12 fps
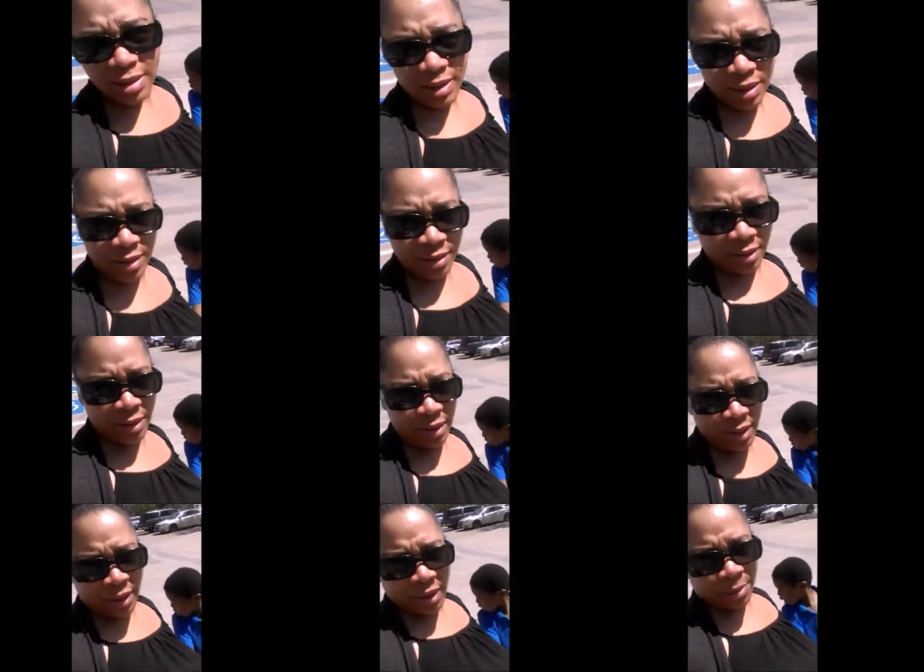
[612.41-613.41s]
to get
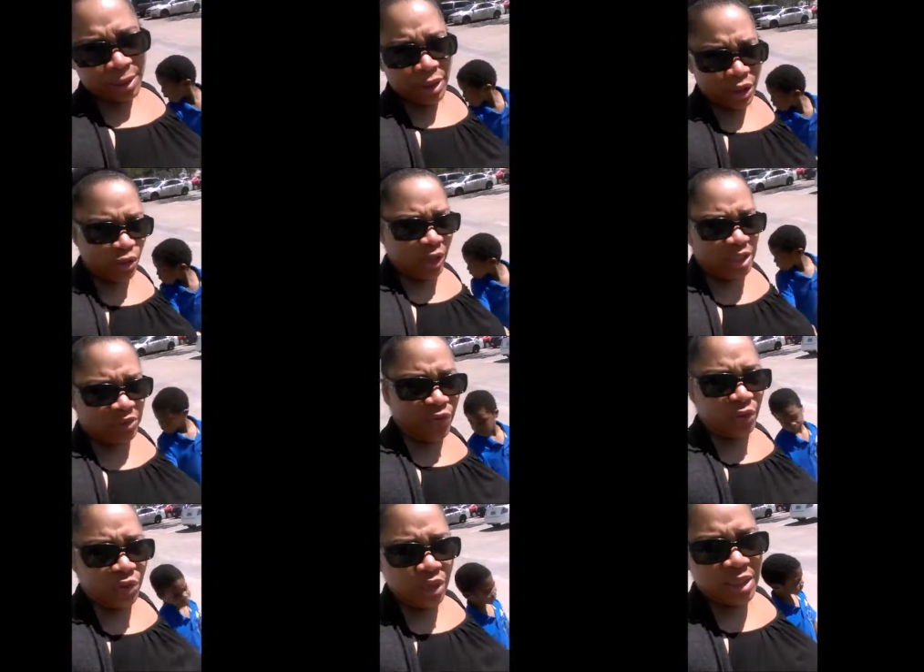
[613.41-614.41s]
blood
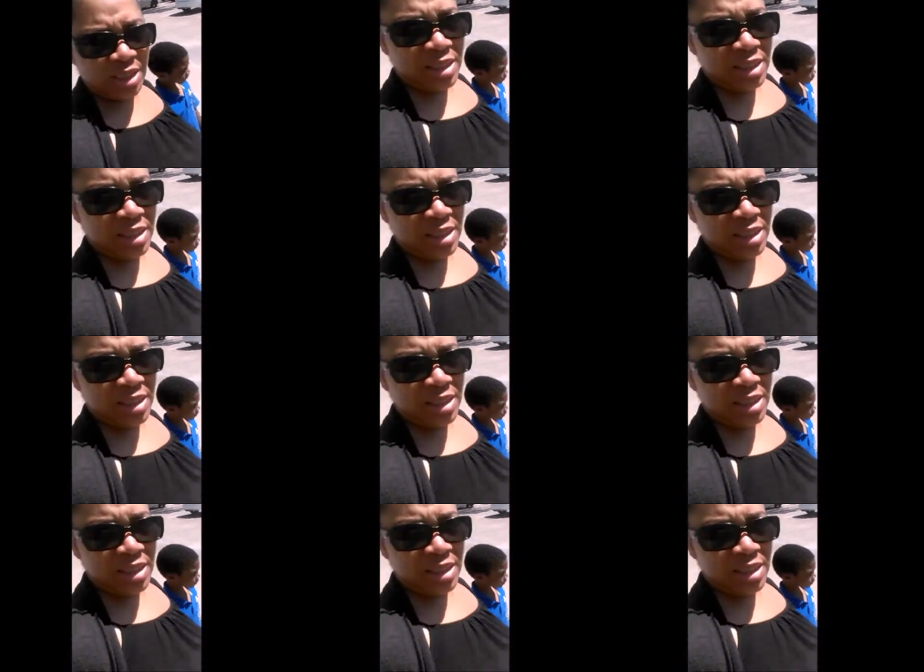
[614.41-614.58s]
transfusions